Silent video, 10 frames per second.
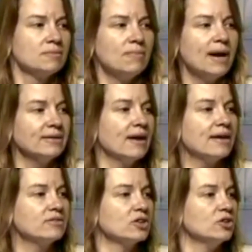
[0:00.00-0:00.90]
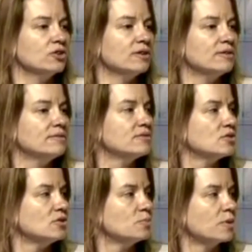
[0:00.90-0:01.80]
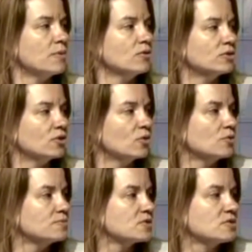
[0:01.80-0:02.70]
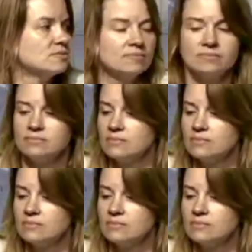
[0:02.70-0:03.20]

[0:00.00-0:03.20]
my livelihood to promote the group's